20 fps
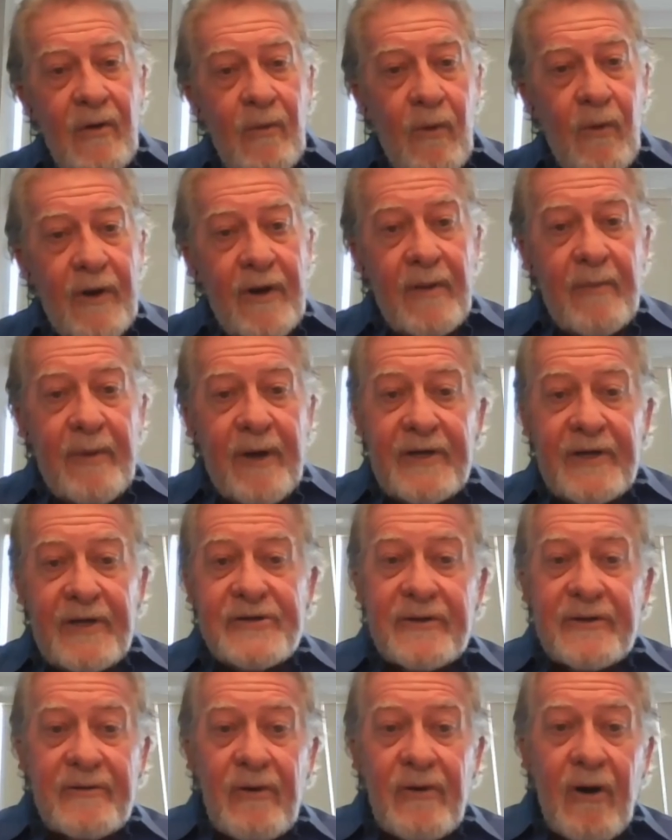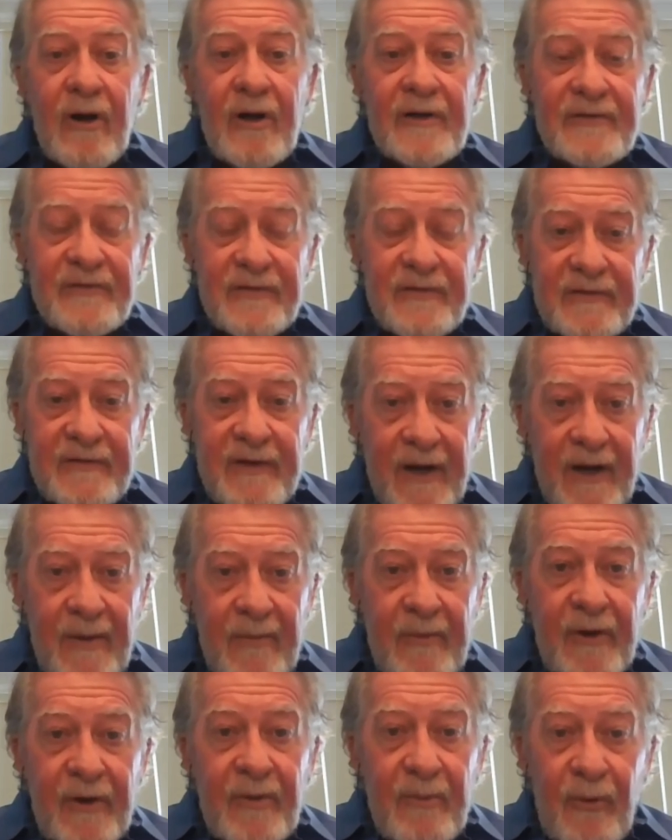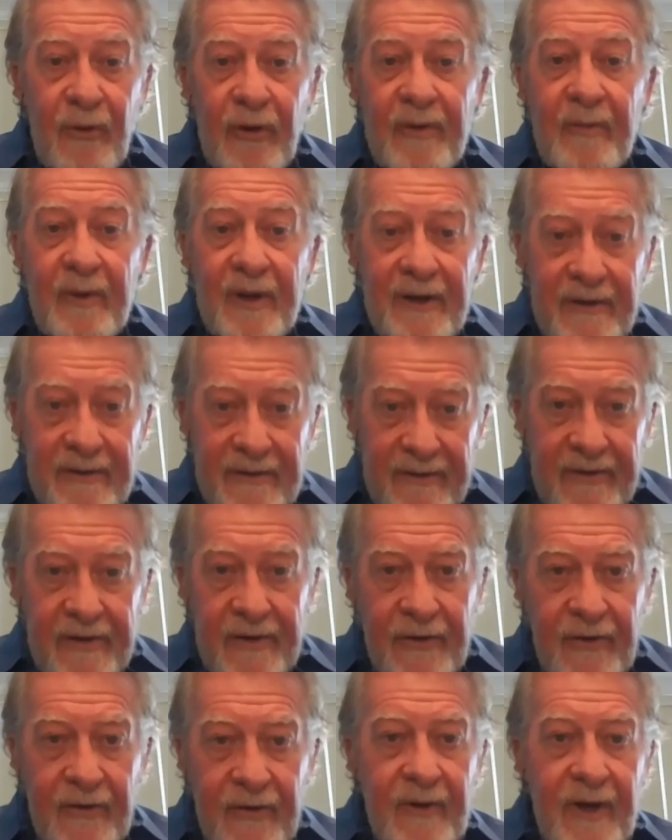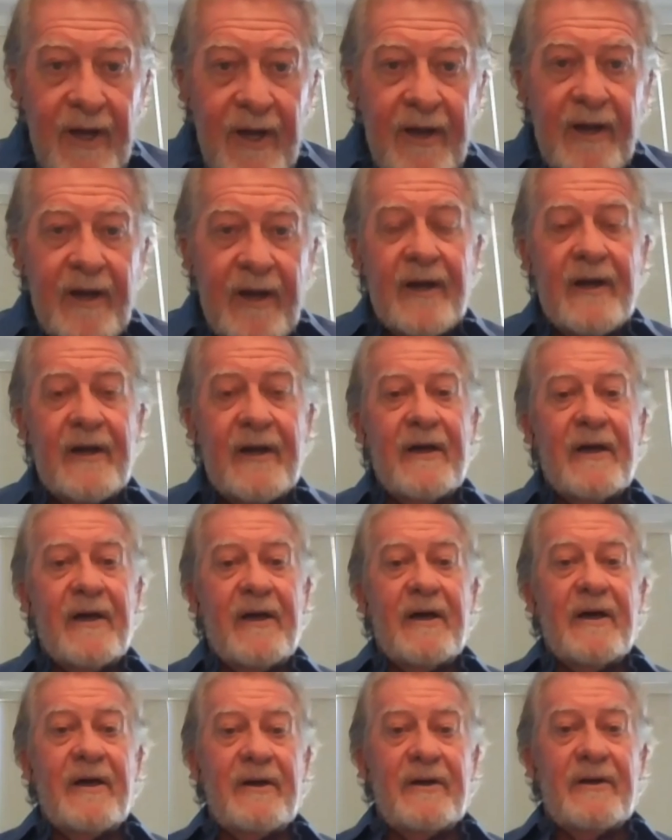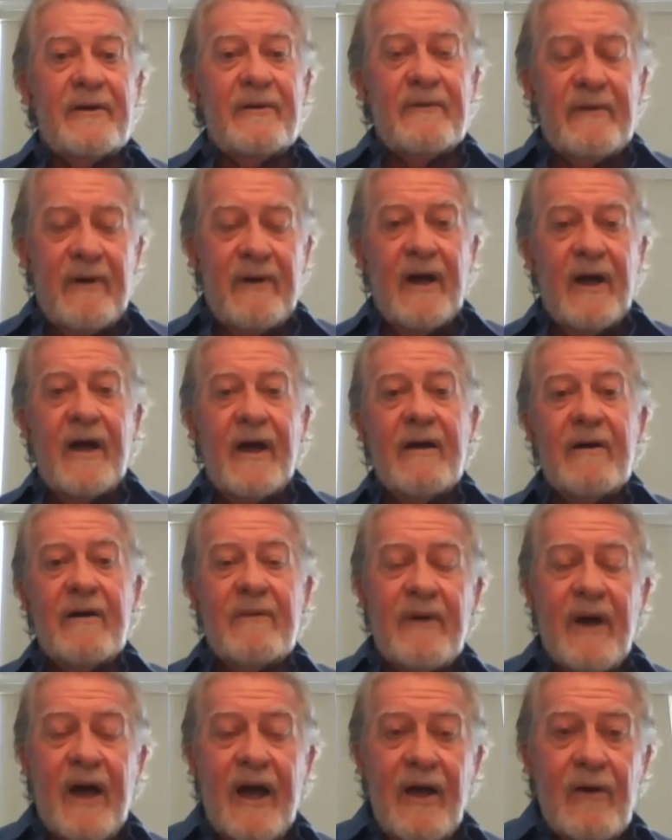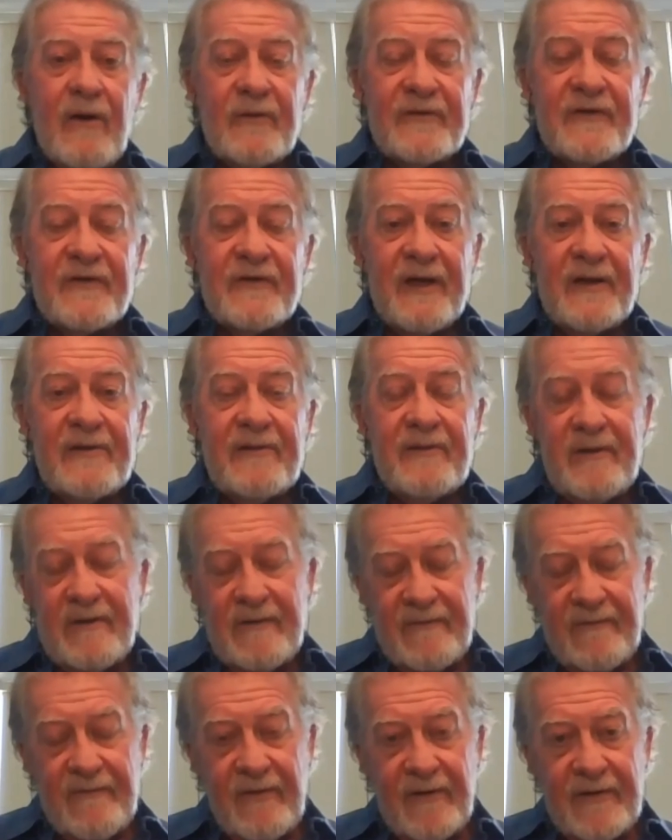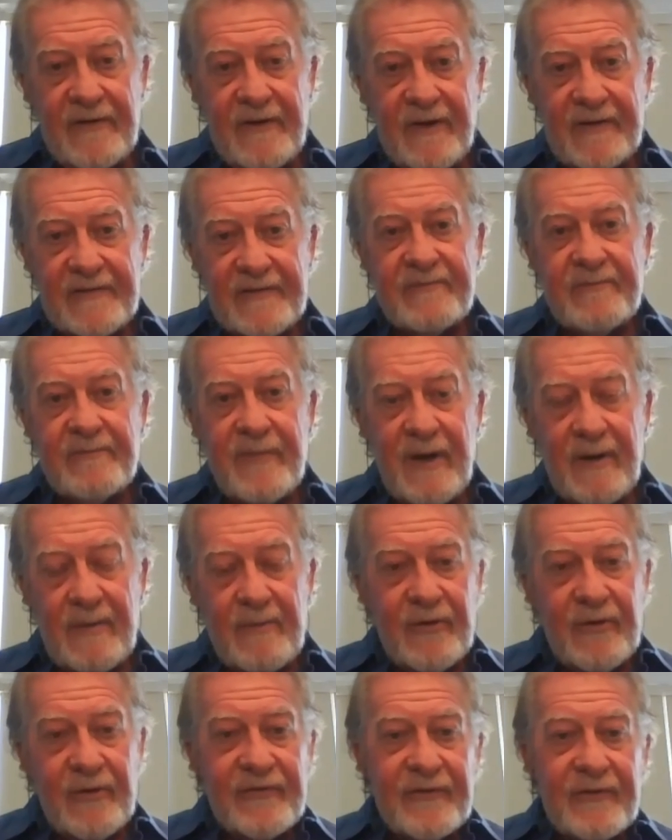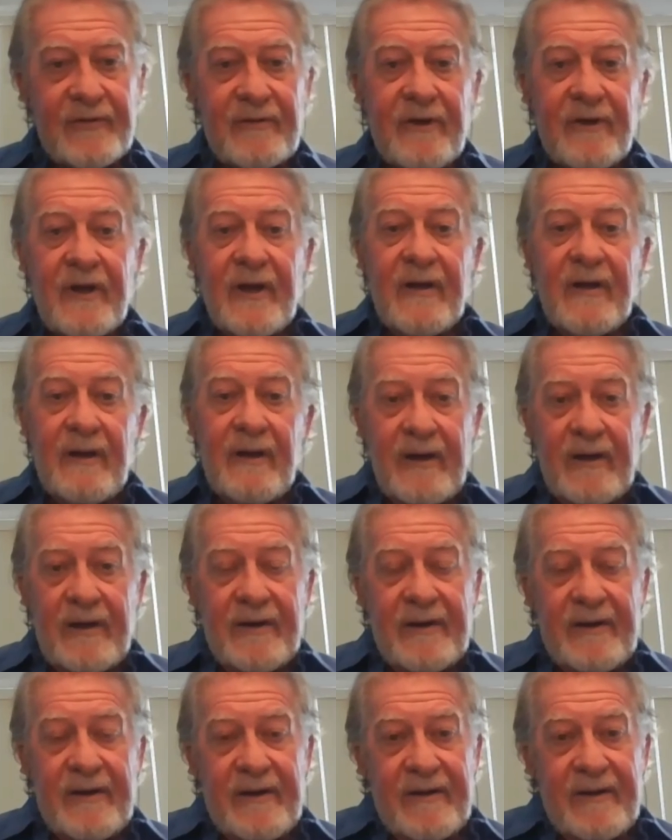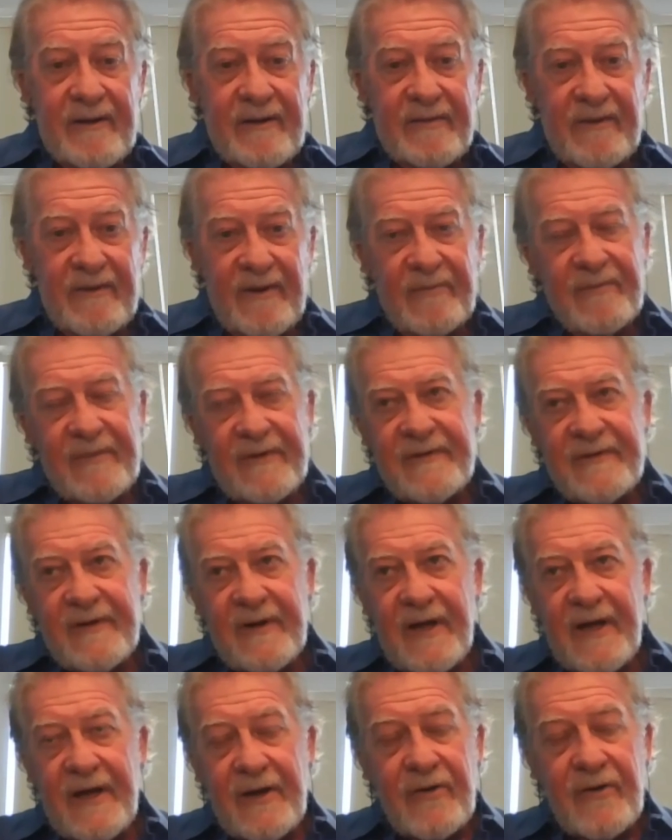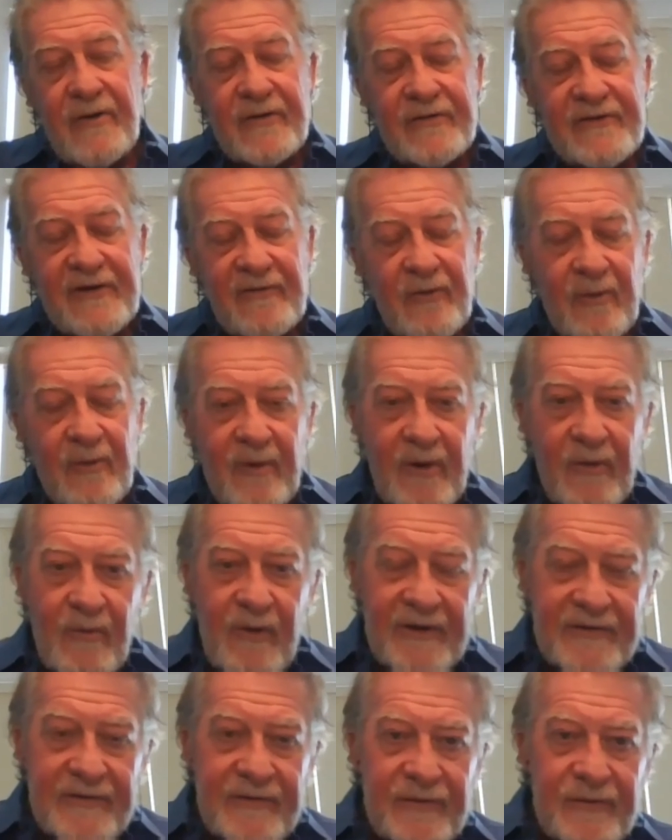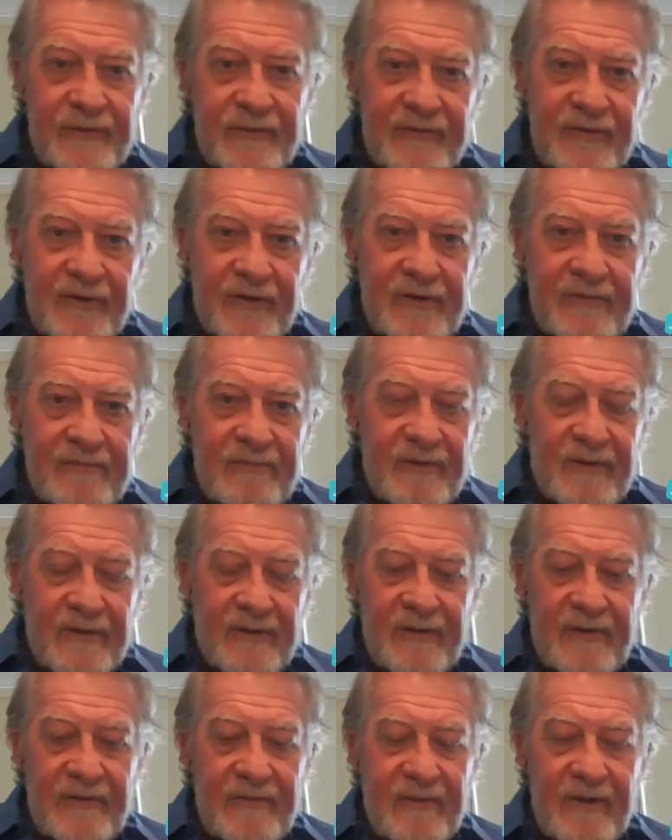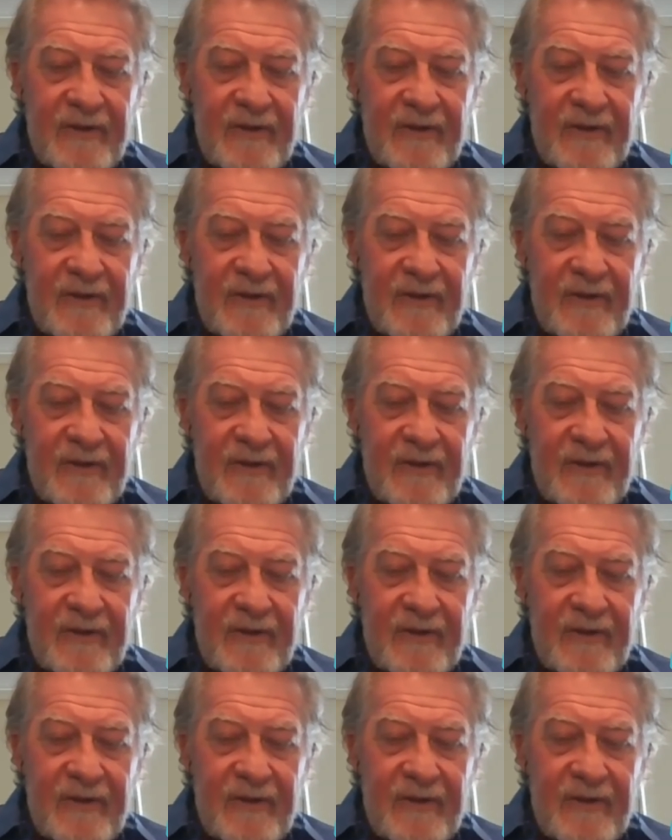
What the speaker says: a patient calls to set up an appointment, you know, I always had the front desk person, and today, of course, everybody wants to use the